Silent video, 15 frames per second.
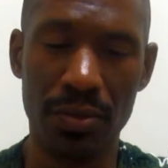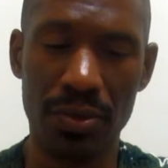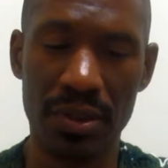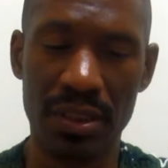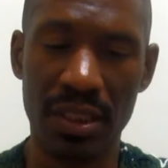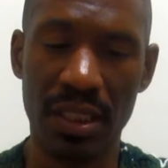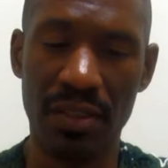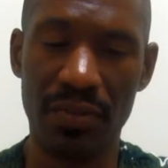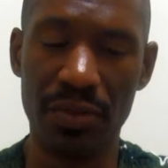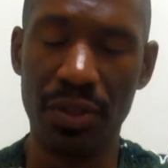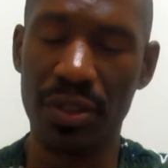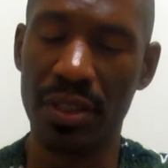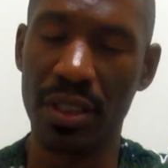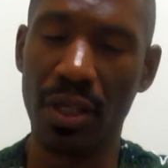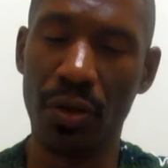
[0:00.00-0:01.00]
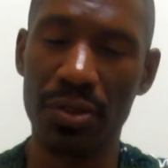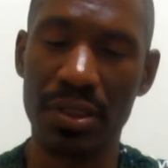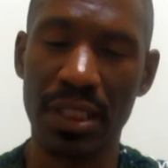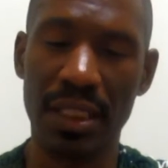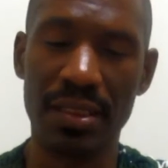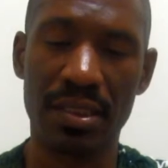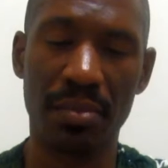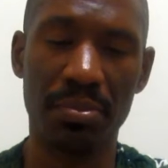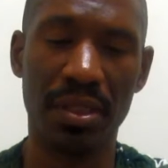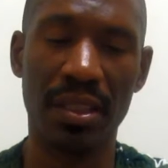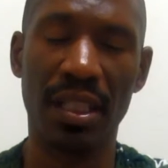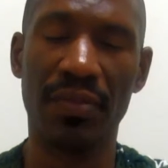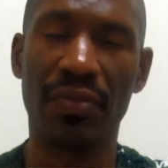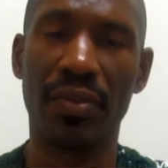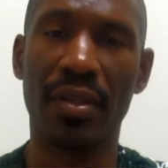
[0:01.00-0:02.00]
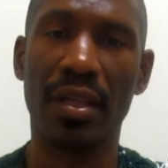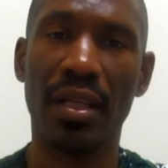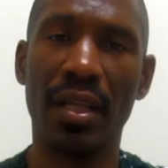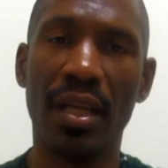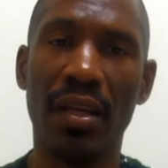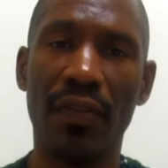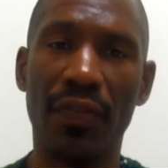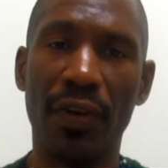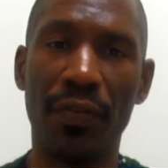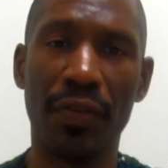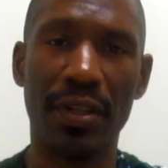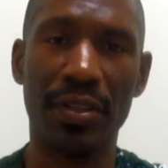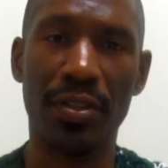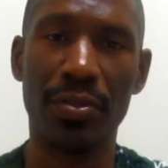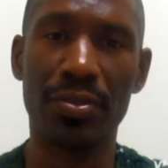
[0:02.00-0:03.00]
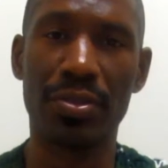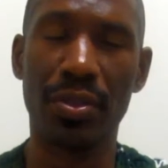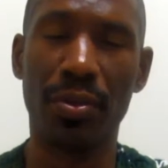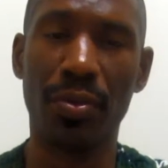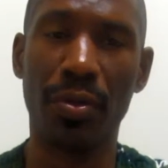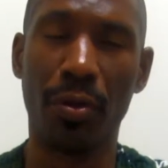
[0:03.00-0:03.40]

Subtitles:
see if you can negotiate something different, feel free to do so.